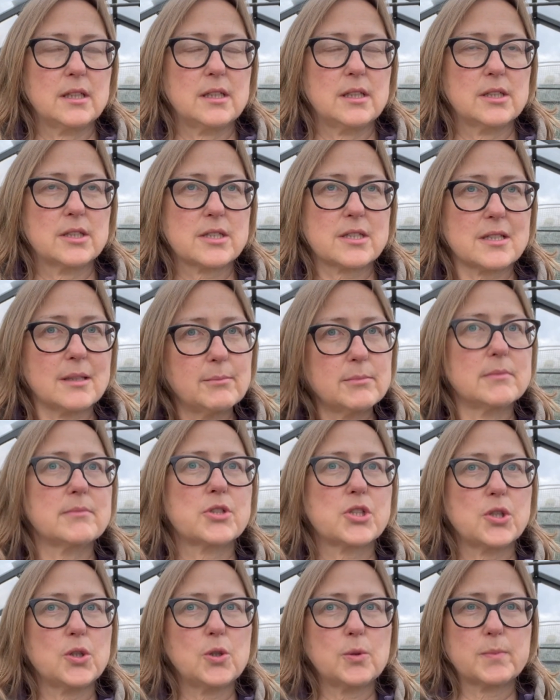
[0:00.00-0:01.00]
some
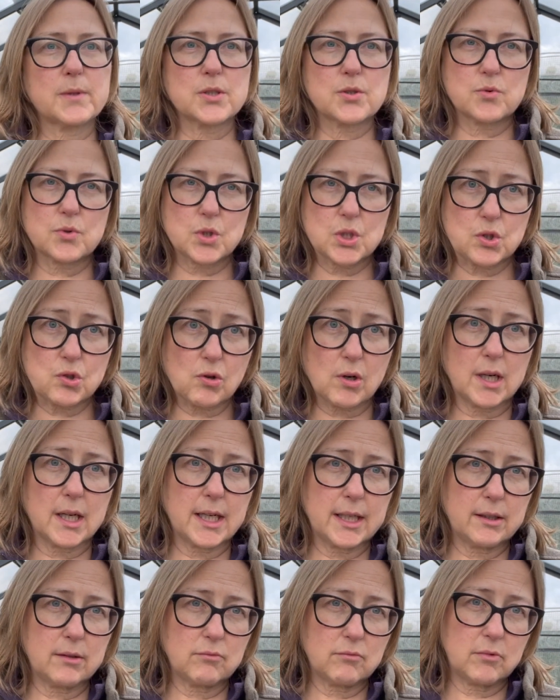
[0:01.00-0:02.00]
tubers
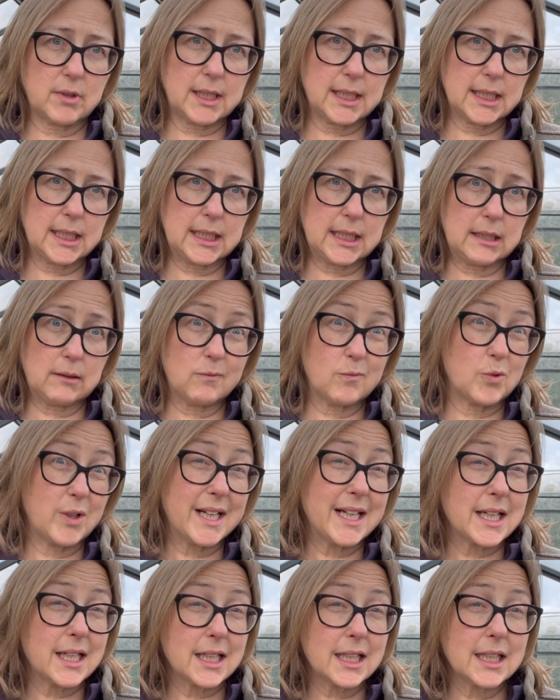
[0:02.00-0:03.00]
dry really
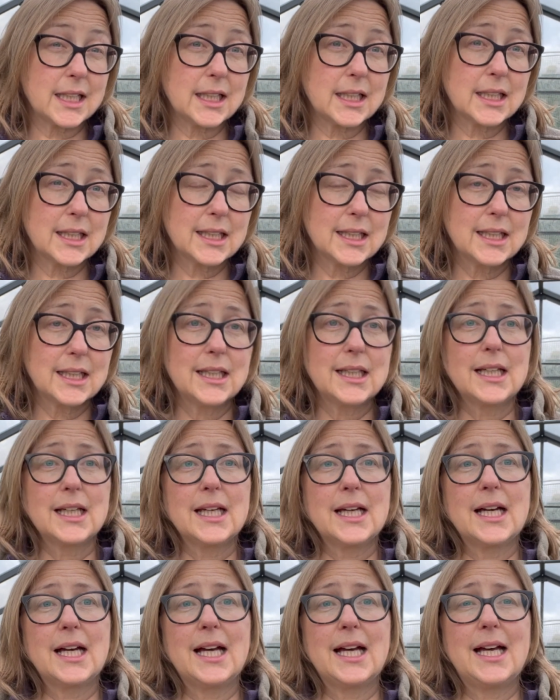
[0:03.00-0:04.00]
wrinkly,
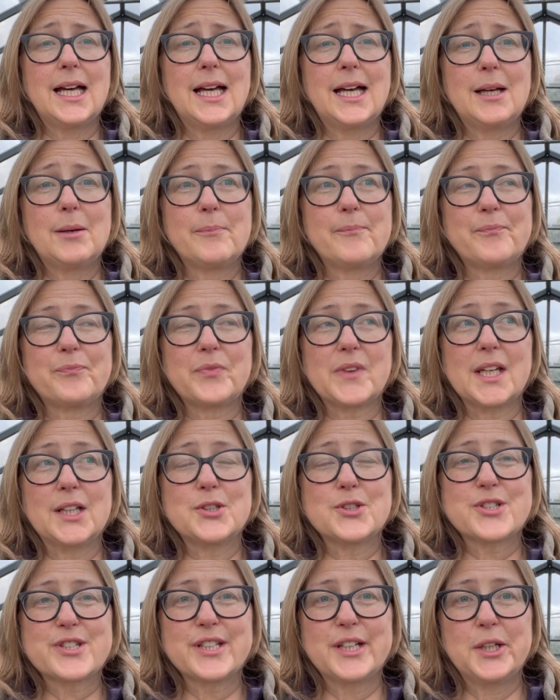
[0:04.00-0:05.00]
and
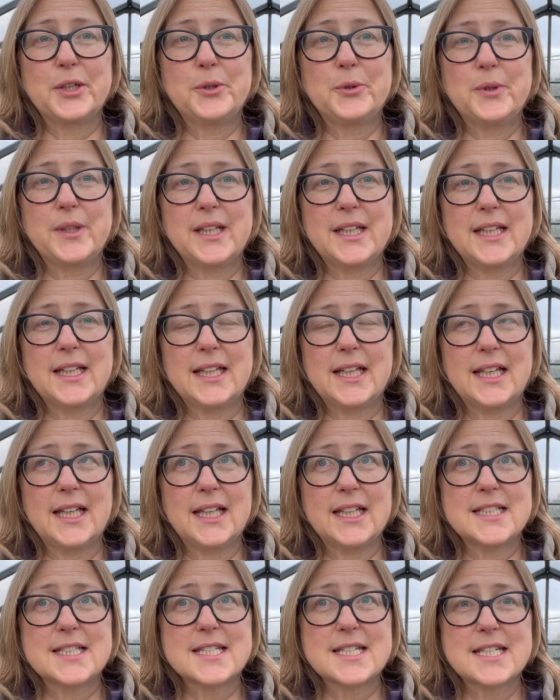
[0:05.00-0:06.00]
so
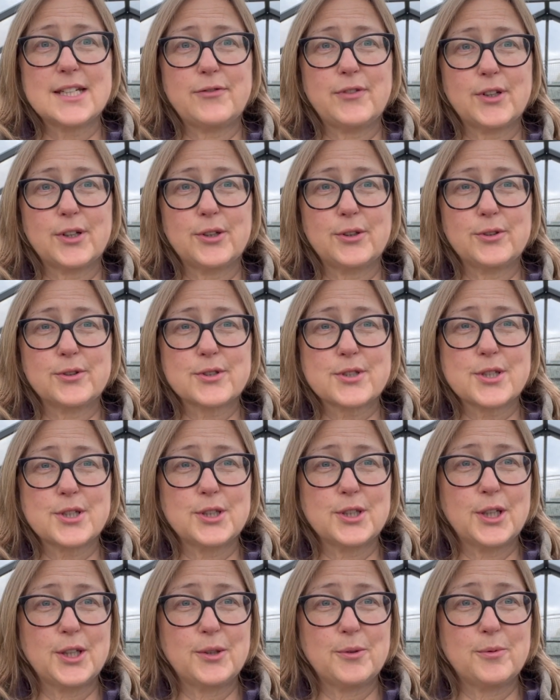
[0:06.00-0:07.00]
it's difficult to
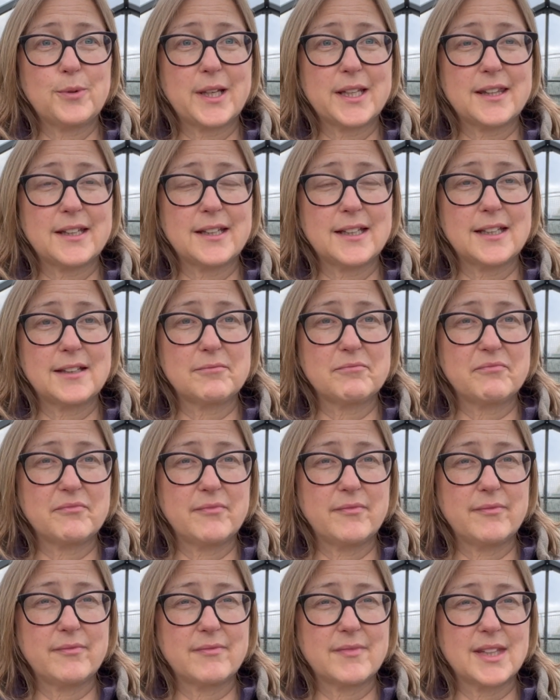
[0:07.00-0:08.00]
know whether
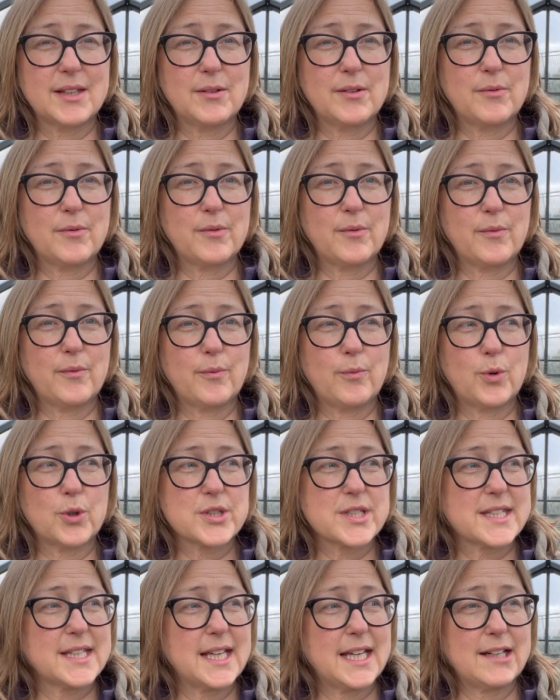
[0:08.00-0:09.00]
what's
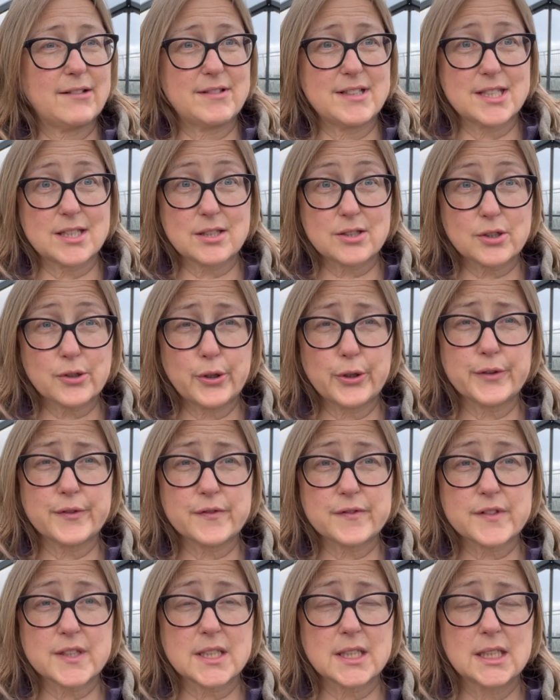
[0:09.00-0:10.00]
there is
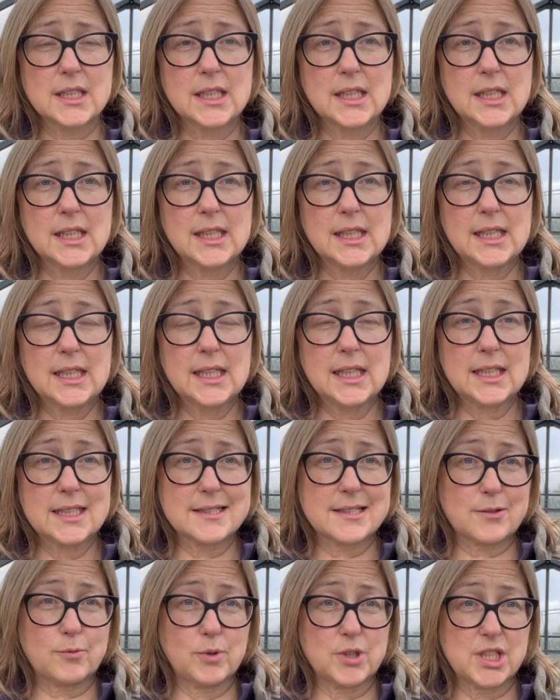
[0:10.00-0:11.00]
soft and
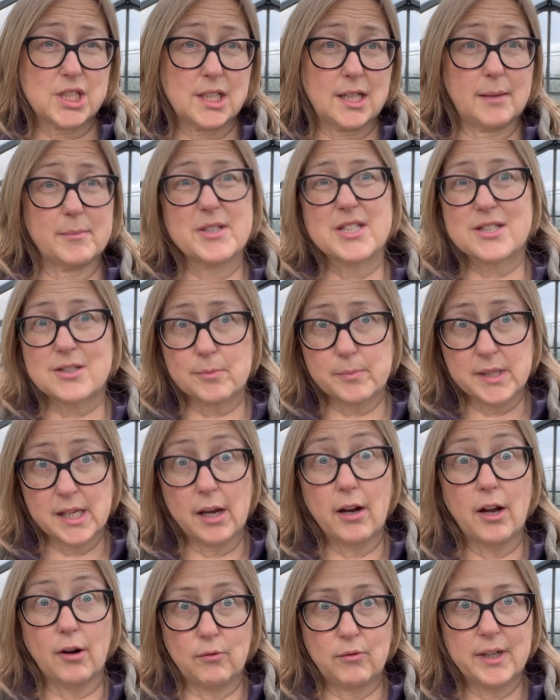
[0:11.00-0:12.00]
squishy. I mean, some
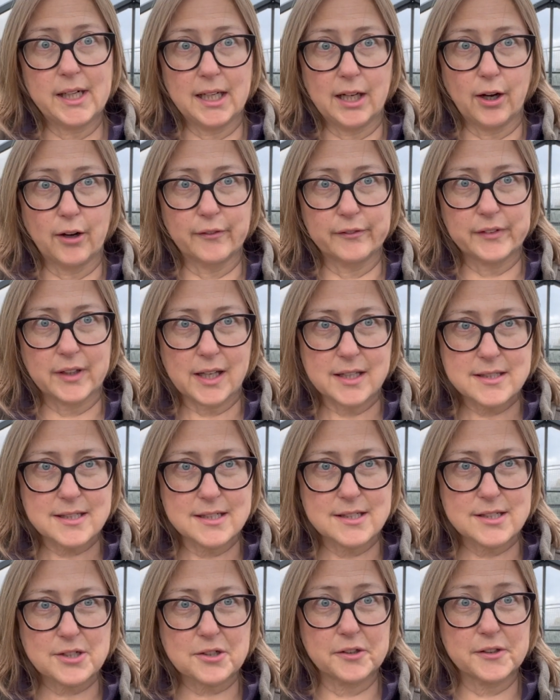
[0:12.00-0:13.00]
are really obvious,
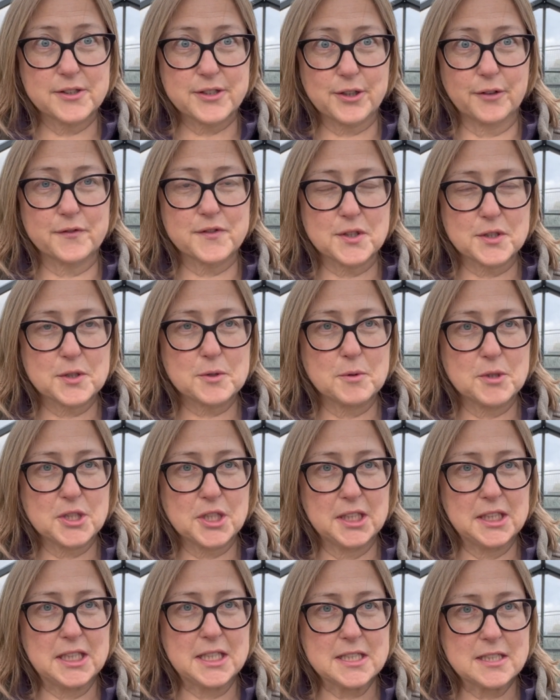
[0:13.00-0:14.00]
it's got soft and squishy
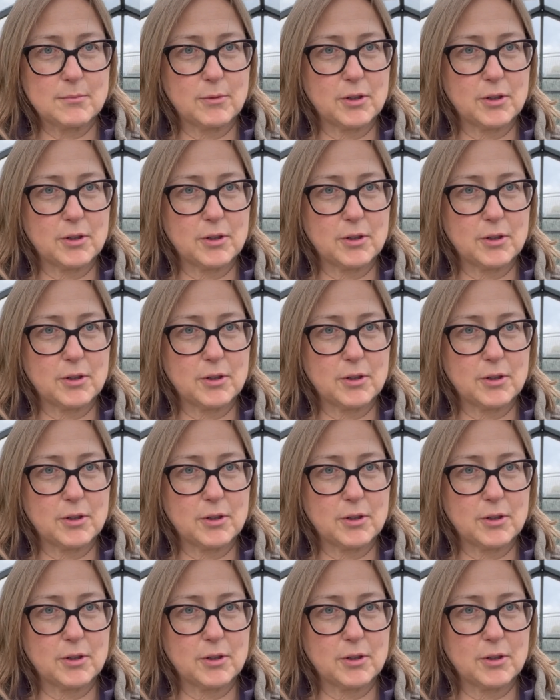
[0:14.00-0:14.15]
and needs to be